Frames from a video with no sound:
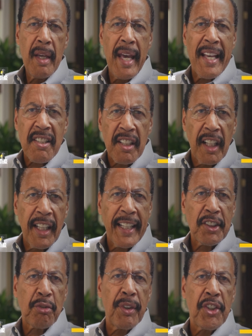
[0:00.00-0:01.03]
As an
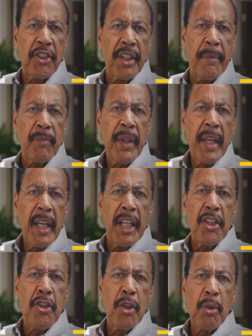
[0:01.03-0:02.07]
electrician,
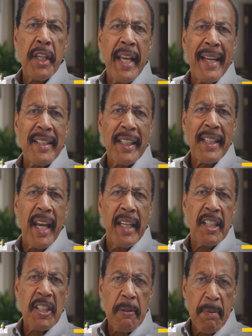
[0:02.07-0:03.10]
he knew he had to
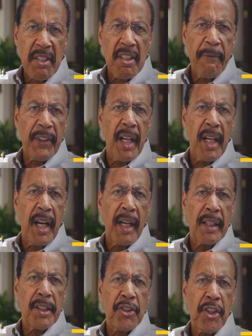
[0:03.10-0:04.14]
gain specific
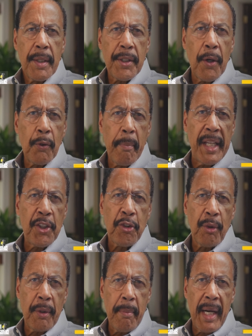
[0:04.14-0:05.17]
knowledge. Don't
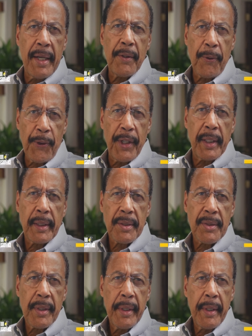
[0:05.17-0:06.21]
major in minor
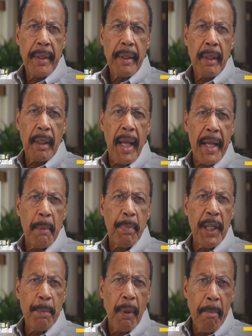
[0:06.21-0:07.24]
things. A lot of
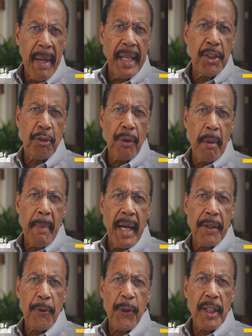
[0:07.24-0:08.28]
people major in
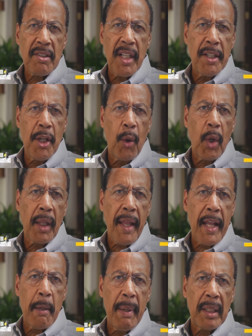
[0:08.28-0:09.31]
minor things. They know a
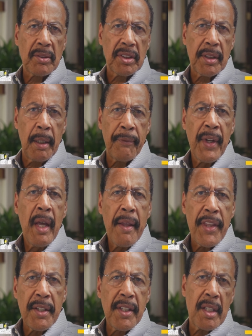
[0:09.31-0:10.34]
lot about stuff
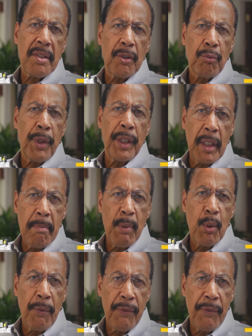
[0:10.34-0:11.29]
that doesn't really move